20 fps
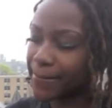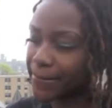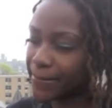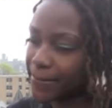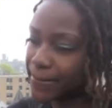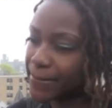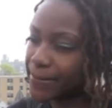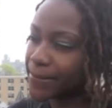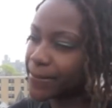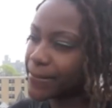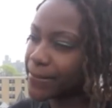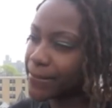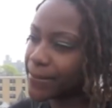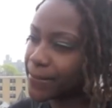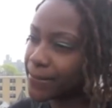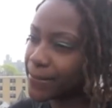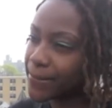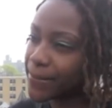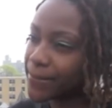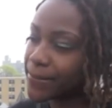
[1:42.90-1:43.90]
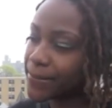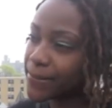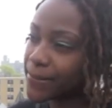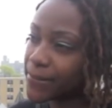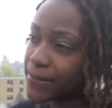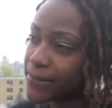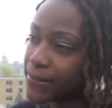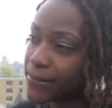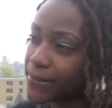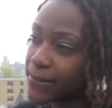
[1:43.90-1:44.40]

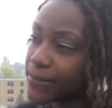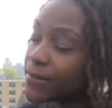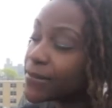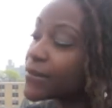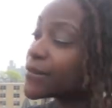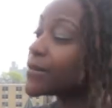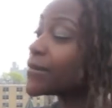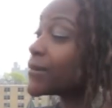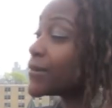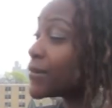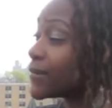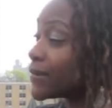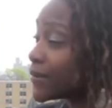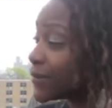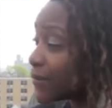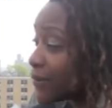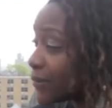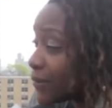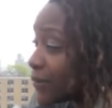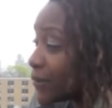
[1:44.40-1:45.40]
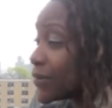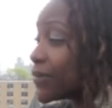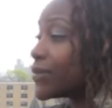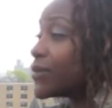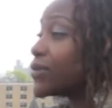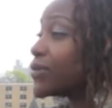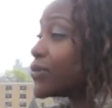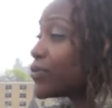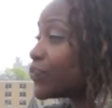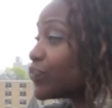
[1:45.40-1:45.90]

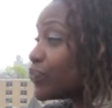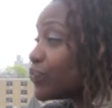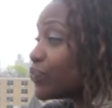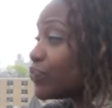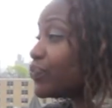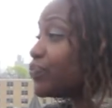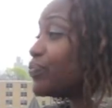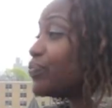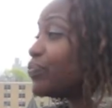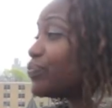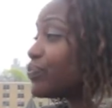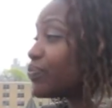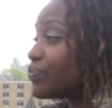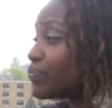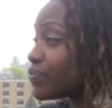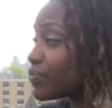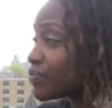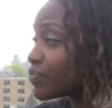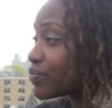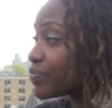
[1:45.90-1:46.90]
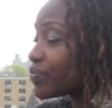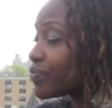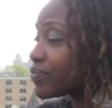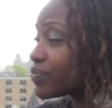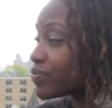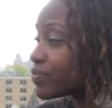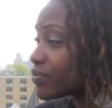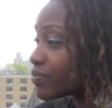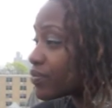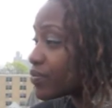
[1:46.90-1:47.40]

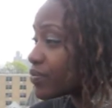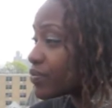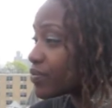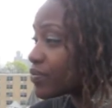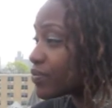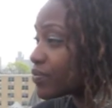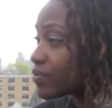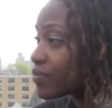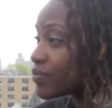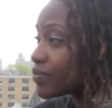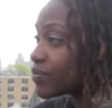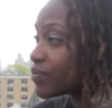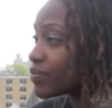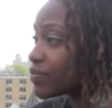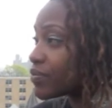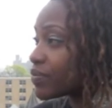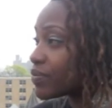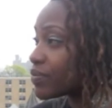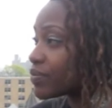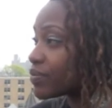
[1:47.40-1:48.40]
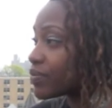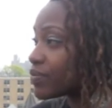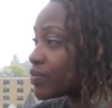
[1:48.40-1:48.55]
(not speaking)